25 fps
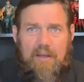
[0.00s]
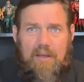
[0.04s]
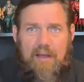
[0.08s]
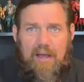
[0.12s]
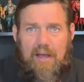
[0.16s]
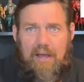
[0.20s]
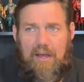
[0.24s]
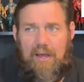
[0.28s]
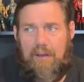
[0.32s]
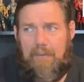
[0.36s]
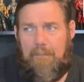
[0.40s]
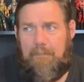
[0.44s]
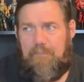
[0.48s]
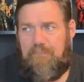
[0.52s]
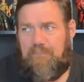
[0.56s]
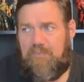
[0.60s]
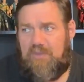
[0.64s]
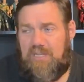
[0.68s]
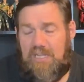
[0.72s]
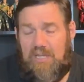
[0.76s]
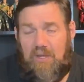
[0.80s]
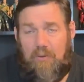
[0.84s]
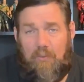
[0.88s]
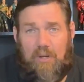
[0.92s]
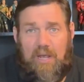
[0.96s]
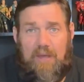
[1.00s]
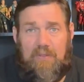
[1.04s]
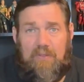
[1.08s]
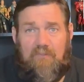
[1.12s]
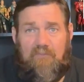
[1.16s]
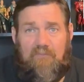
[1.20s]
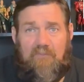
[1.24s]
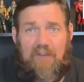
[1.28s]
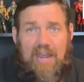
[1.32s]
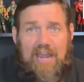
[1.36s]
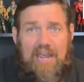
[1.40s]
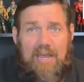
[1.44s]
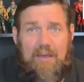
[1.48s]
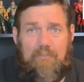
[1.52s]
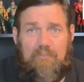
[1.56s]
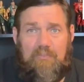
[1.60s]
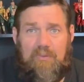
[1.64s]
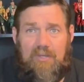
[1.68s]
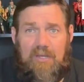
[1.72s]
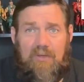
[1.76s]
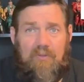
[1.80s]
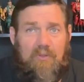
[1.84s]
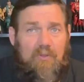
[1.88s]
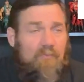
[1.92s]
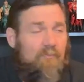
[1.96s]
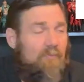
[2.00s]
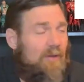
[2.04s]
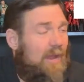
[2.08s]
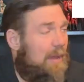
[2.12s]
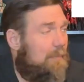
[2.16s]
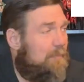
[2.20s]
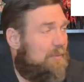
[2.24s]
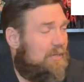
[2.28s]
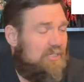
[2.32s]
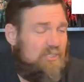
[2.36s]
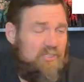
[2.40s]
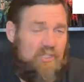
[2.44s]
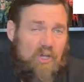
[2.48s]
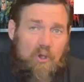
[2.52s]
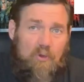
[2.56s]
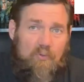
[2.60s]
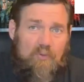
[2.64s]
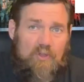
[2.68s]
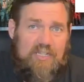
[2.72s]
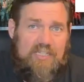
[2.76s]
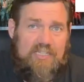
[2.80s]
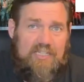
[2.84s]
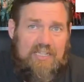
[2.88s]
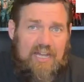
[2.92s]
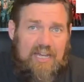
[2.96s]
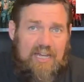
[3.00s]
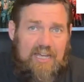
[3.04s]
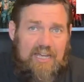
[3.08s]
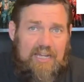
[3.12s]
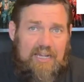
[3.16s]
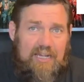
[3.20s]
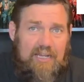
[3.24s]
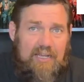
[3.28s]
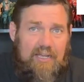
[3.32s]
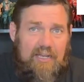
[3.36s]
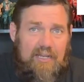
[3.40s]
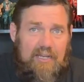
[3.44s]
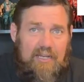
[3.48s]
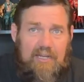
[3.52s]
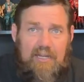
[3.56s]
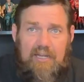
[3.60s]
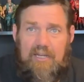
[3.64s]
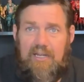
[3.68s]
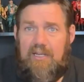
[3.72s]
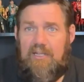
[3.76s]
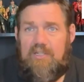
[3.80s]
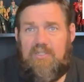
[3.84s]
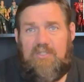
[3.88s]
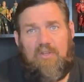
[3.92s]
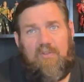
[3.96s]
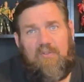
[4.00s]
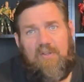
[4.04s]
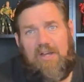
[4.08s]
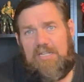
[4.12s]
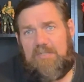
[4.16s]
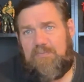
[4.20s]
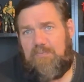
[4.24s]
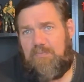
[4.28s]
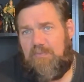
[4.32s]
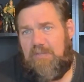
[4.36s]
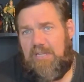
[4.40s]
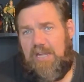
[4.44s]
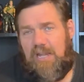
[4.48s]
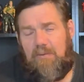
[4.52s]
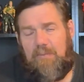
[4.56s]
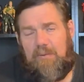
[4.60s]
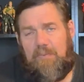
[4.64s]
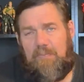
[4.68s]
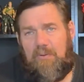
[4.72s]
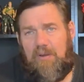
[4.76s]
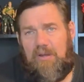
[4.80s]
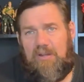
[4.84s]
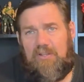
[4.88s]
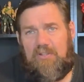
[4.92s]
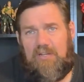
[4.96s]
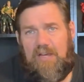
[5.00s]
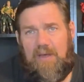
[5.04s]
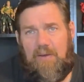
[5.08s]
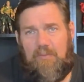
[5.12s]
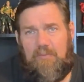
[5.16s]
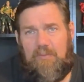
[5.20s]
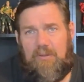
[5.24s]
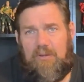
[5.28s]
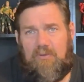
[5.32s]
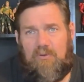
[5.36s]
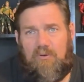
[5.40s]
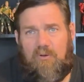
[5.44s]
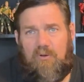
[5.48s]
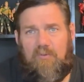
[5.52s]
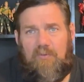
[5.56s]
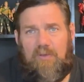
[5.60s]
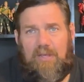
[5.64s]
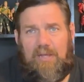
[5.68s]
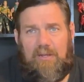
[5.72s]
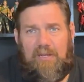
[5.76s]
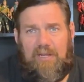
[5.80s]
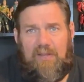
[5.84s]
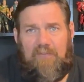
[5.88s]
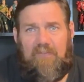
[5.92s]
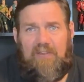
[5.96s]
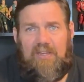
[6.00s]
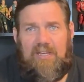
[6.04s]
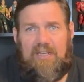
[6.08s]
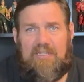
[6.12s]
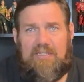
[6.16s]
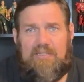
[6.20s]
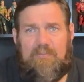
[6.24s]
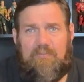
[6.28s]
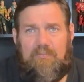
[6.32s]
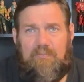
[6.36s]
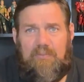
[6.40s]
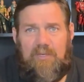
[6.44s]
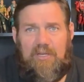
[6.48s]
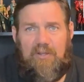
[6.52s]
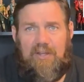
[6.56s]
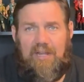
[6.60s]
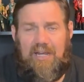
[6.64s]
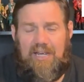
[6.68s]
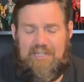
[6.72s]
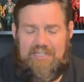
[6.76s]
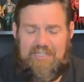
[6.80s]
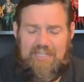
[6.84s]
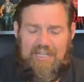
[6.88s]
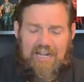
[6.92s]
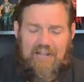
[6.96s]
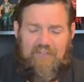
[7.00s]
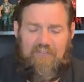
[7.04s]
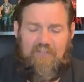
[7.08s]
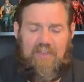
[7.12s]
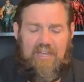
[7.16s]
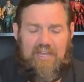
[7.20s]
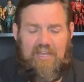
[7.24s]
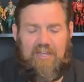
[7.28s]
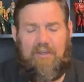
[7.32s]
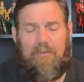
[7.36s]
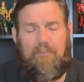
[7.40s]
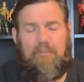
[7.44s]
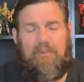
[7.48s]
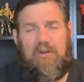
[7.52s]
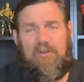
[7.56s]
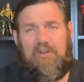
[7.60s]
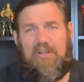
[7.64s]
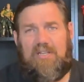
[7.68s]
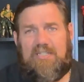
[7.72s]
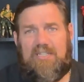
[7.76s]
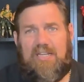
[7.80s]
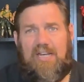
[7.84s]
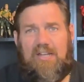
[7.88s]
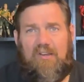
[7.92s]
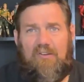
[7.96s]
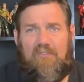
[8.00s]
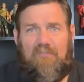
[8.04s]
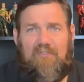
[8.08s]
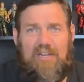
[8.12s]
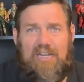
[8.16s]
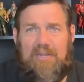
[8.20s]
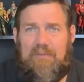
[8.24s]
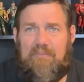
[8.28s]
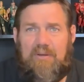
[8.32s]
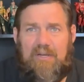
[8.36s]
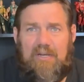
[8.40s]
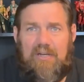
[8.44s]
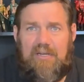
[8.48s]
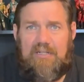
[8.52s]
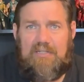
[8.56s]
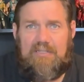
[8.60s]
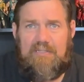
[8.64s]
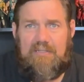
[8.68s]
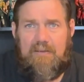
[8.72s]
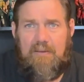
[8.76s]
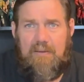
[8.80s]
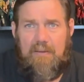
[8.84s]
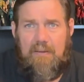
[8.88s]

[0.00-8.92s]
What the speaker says: We had the Vamp. The Vamp can tow this thing. So that would be cool if we could get this. Like I said, I think you can build this under $50.